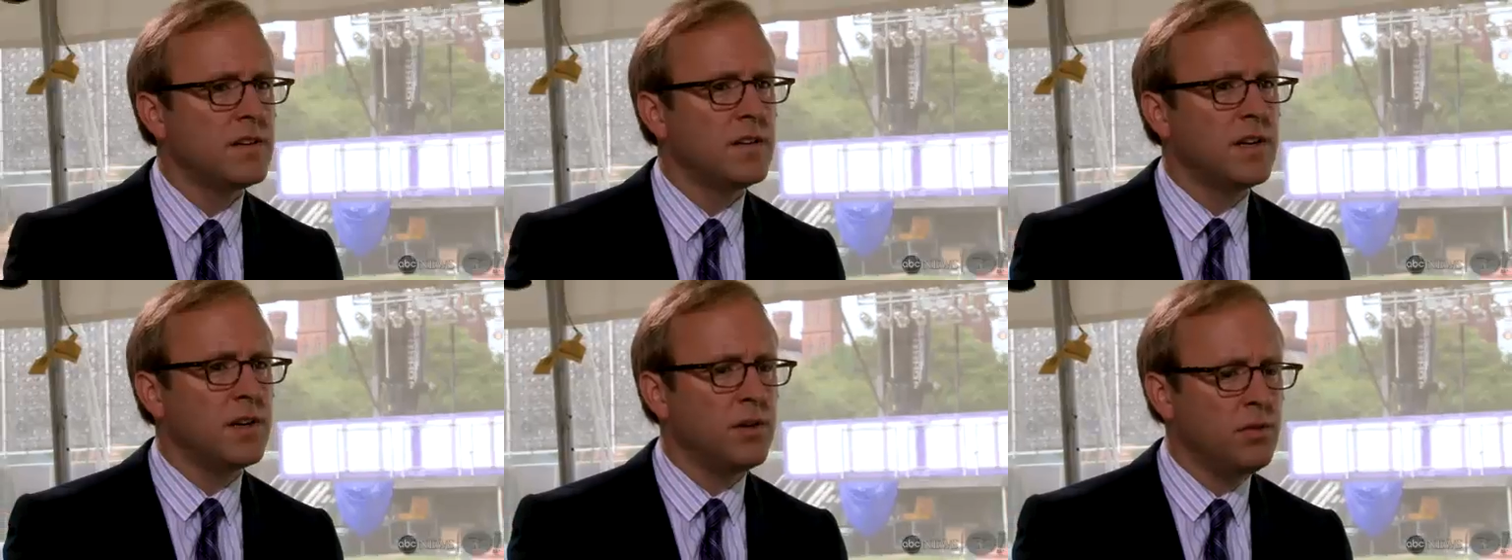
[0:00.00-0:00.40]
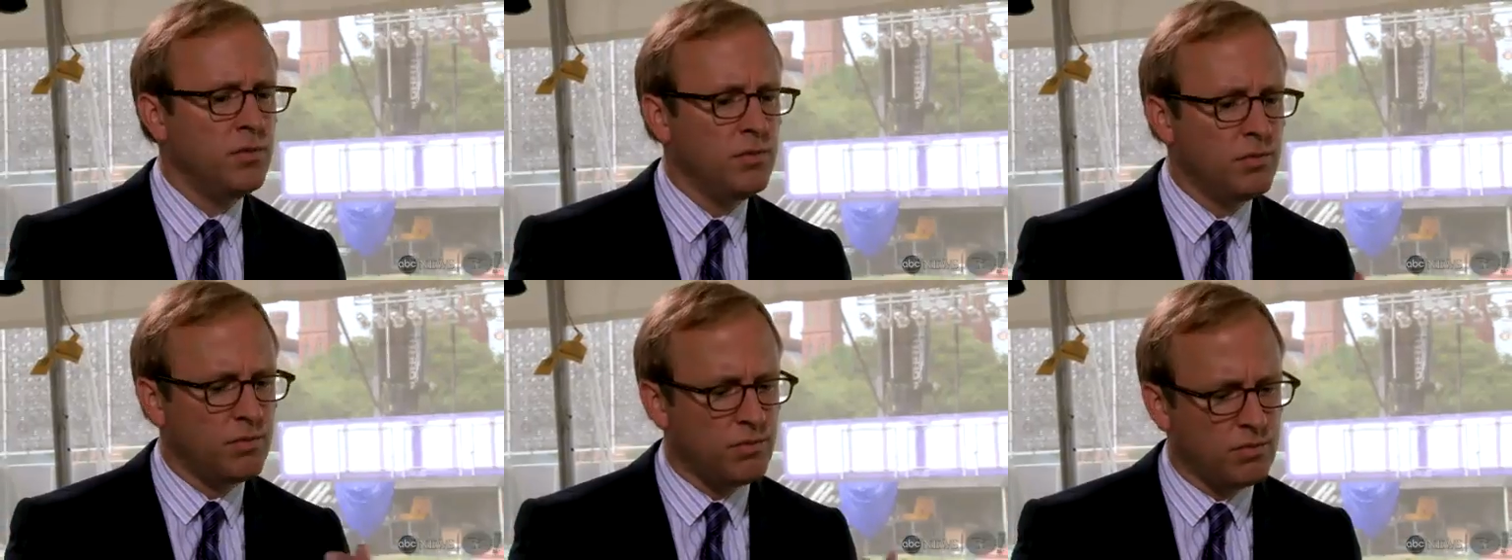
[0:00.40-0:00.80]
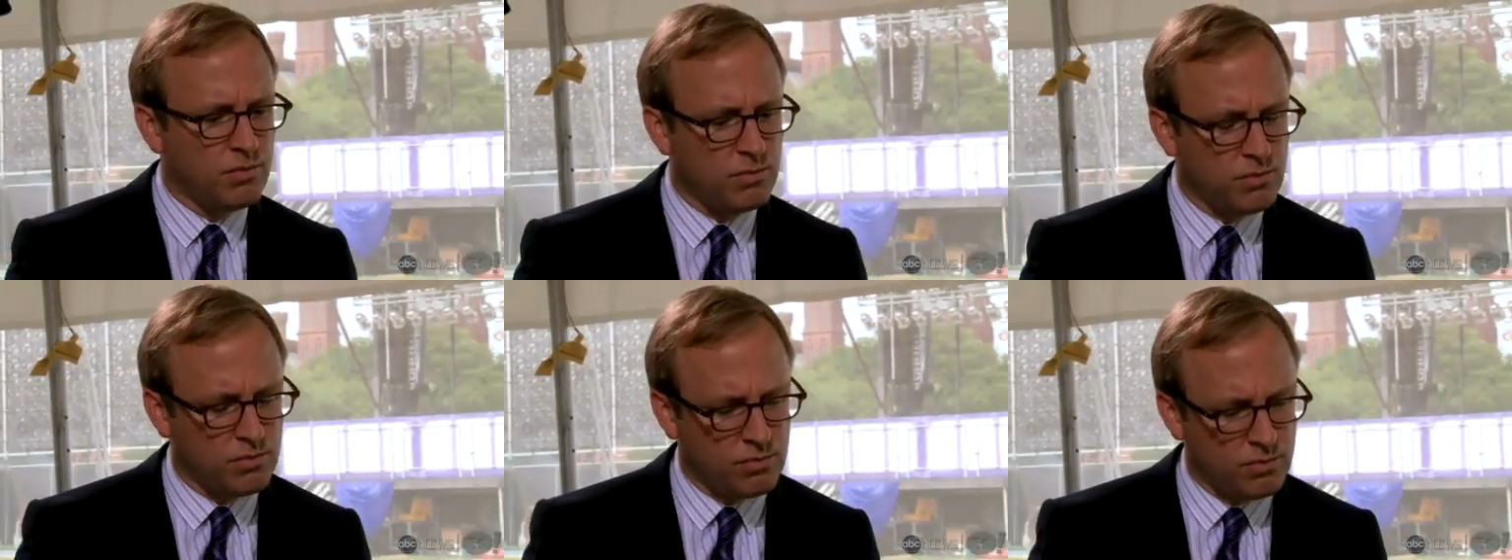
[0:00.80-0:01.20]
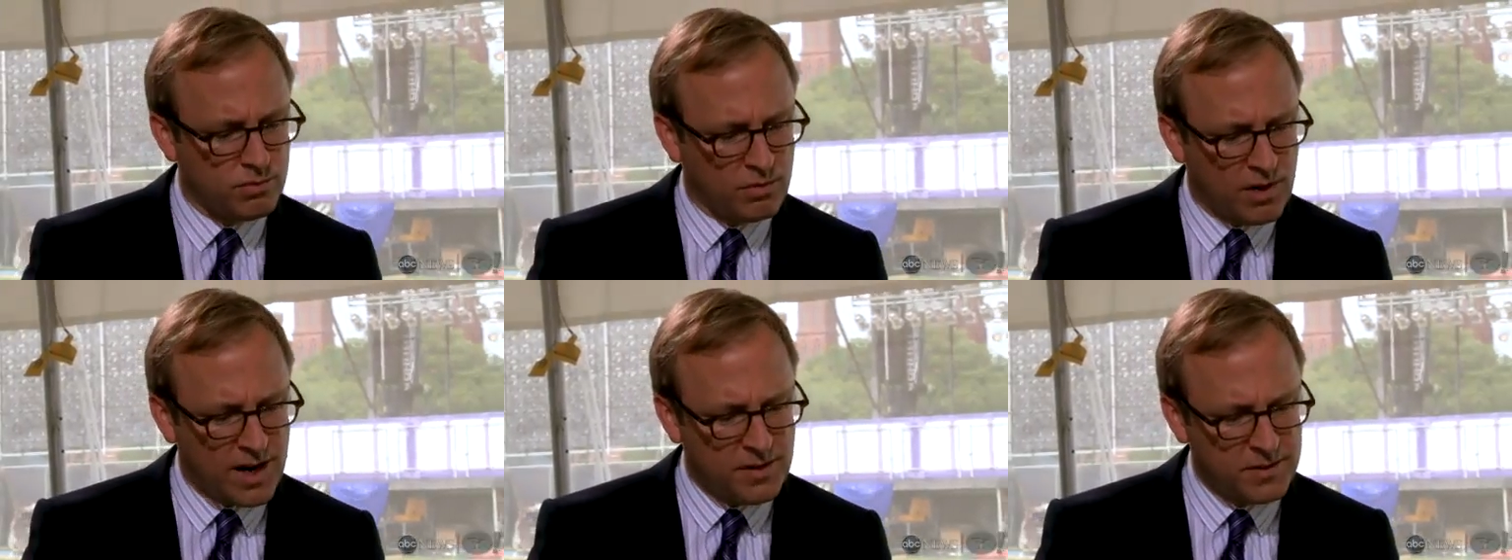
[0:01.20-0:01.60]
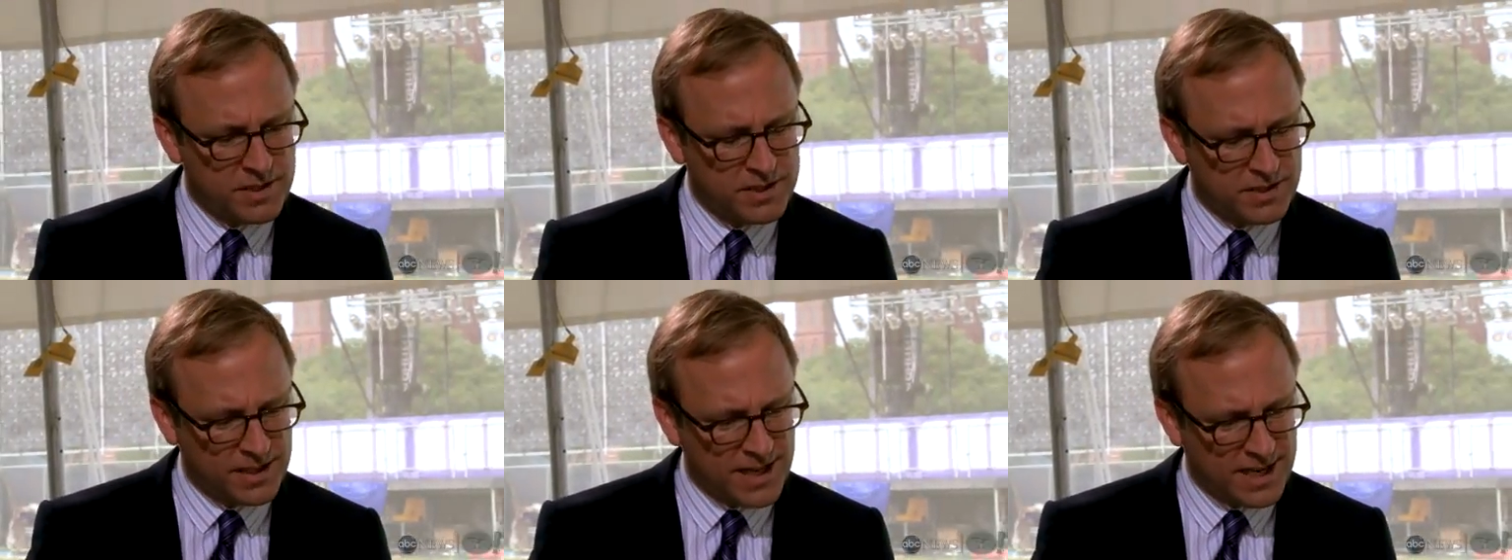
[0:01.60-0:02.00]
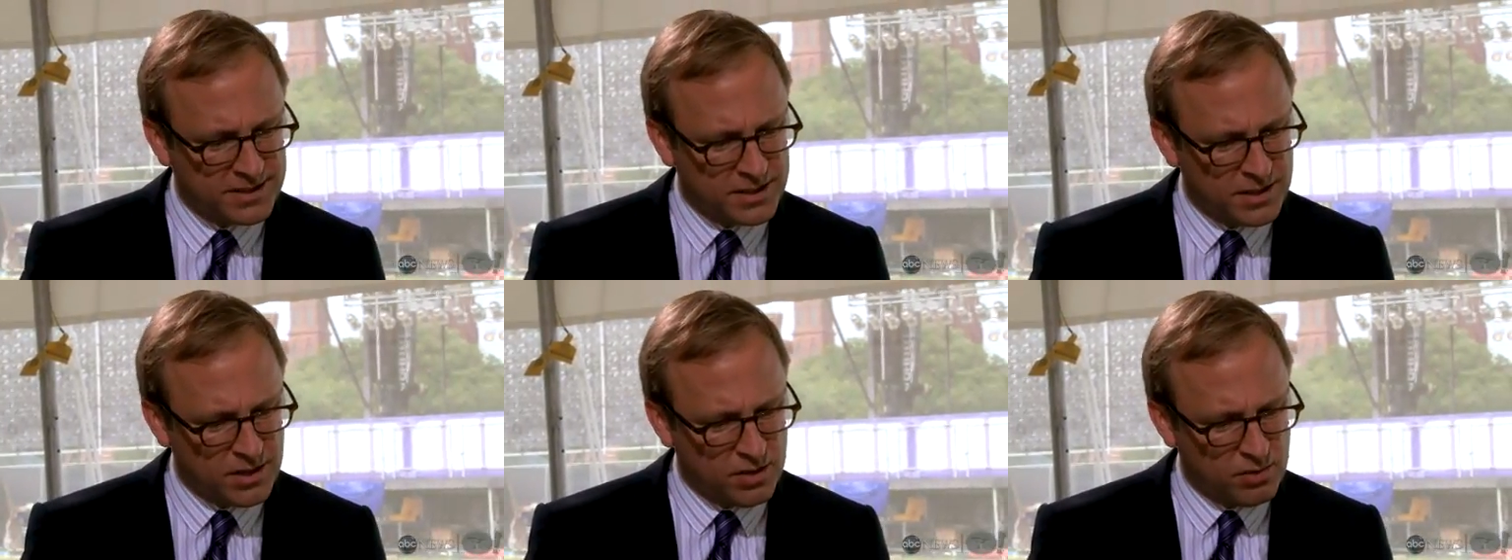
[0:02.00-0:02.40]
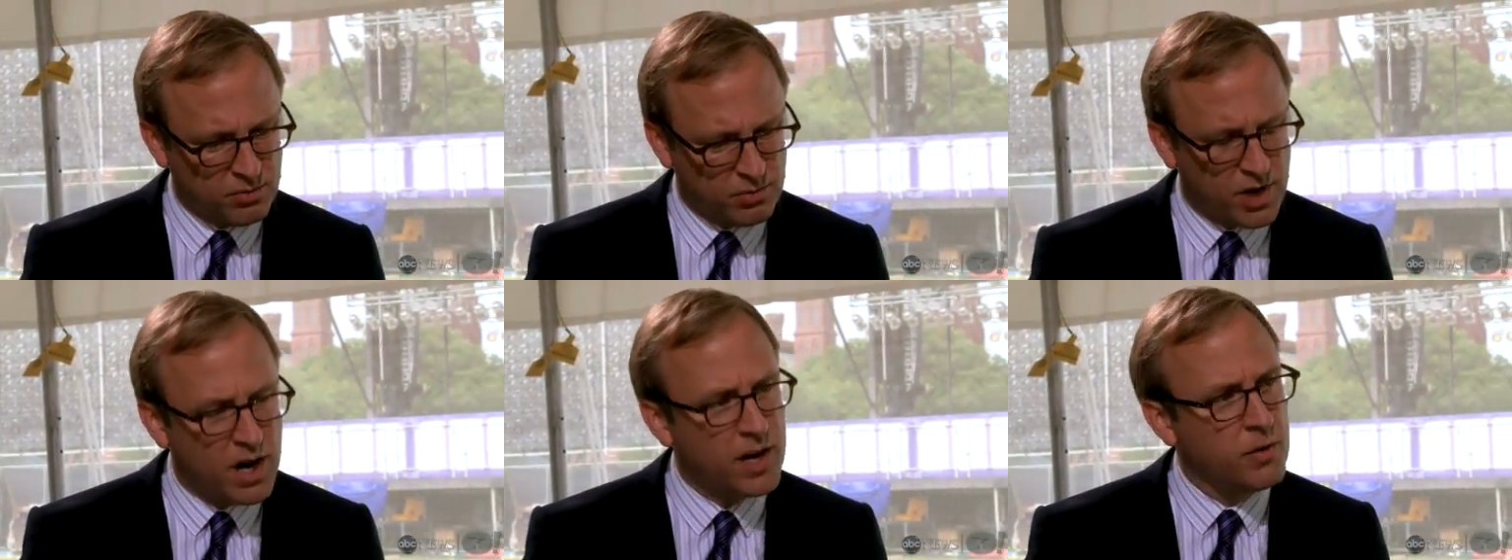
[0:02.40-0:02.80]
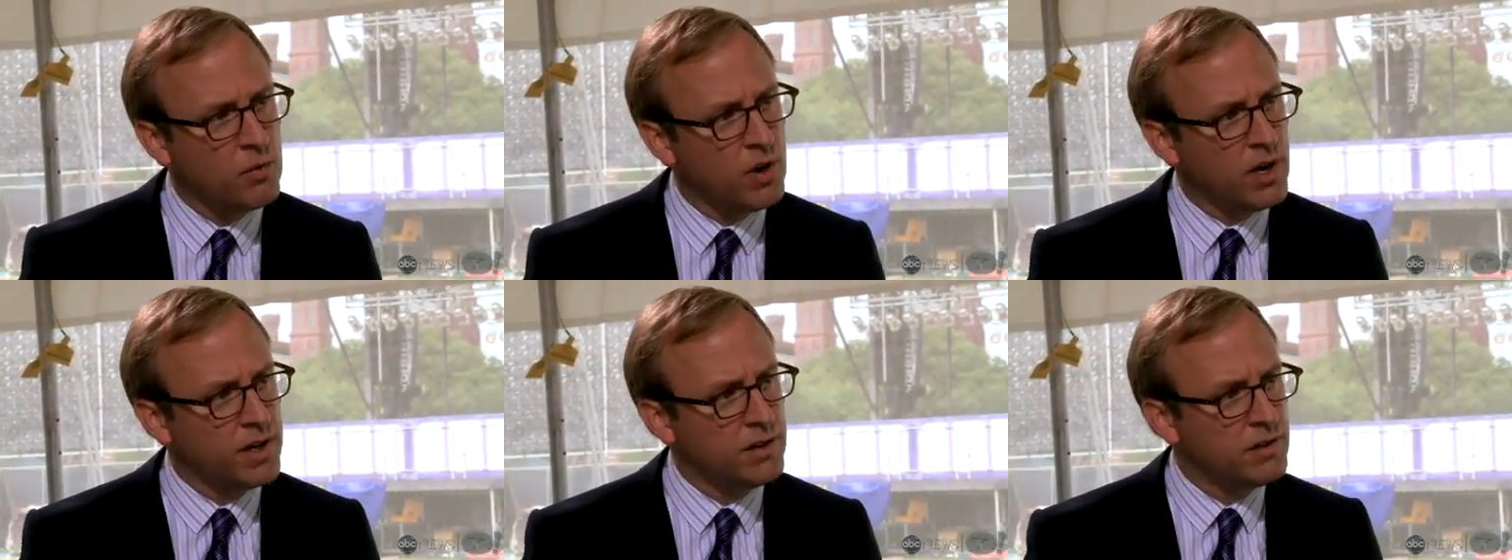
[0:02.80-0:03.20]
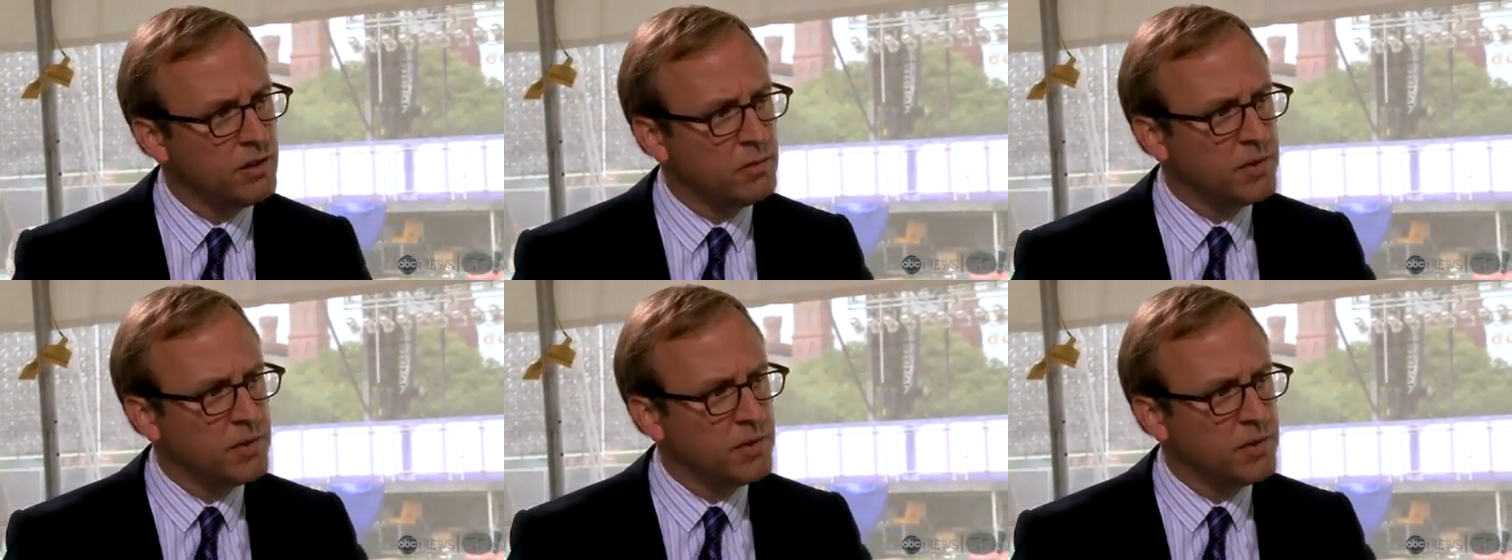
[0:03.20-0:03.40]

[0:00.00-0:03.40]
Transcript: So you obviously got to know Ryan White, who